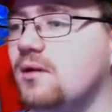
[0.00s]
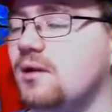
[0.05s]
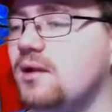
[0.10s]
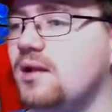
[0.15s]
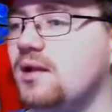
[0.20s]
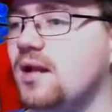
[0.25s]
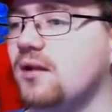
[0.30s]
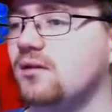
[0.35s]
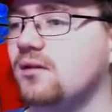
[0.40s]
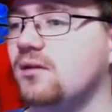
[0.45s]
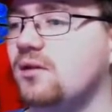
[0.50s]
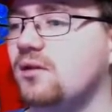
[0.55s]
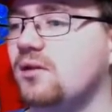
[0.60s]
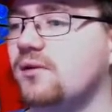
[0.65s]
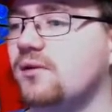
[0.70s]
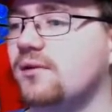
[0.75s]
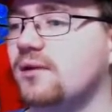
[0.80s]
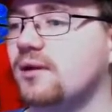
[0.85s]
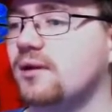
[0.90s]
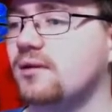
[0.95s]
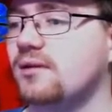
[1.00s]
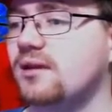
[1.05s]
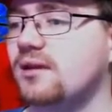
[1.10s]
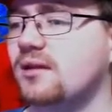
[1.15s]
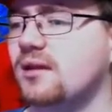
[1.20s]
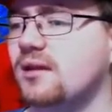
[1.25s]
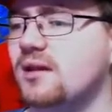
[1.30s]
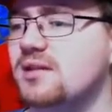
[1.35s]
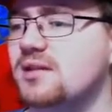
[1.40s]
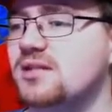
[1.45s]
Luck alone. Uh,
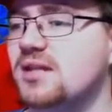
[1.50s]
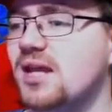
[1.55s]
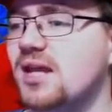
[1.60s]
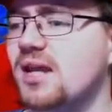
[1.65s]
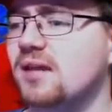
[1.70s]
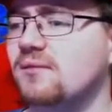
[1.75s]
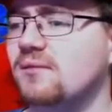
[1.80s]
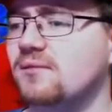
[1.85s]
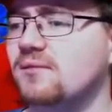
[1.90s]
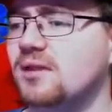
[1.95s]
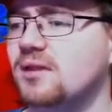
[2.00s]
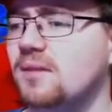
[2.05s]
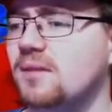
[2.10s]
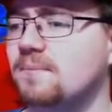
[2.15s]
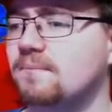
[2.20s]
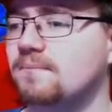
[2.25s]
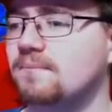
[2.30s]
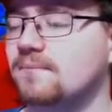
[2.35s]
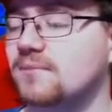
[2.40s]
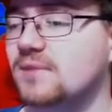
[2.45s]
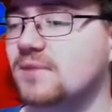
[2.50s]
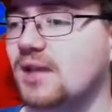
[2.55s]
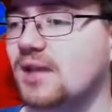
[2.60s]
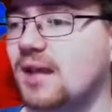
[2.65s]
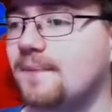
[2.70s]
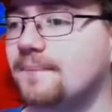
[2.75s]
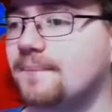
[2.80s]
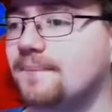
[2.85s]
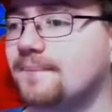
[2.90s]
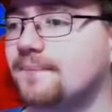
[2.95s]
gosh dang it with the...
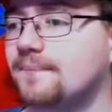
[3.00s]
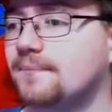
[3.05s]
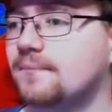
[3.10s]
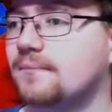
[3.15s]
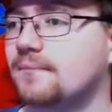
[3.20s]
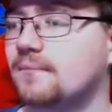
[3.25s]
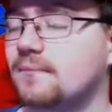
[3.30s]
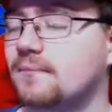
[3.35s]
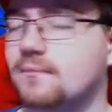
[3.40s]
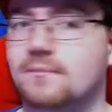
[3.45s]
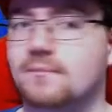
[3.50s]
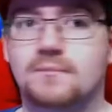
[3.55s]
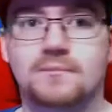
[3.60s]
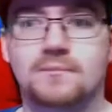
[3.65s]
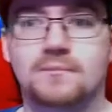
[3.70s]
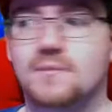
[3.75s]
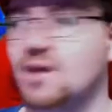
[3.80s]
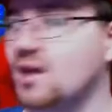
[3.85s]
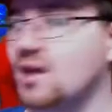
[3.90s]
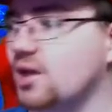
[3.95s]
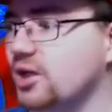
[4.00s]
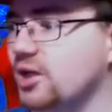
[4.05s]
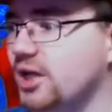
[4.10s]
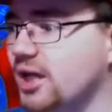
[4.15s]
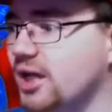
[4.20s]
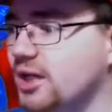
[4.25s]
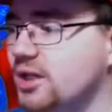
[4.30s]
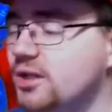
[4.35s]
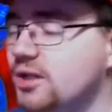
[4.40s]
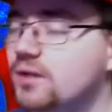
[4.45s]
Okay.
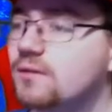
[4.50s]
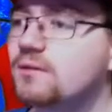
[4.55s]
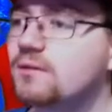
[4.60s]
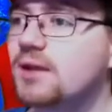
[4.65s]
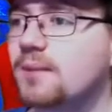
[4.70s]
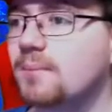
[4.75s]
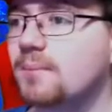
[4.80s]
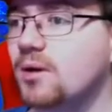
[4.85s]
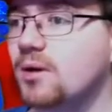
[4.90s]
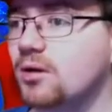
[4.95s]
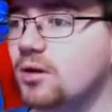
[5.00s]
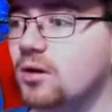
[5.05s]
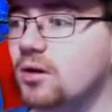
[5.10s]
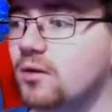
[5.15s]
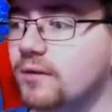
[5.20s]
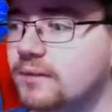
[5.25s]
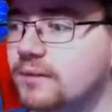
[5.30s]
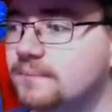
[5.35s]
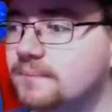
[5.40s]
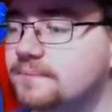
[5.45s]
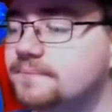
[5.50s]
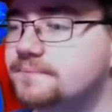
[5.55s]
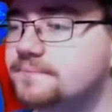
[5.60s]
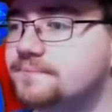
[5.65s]
Okay, keep on going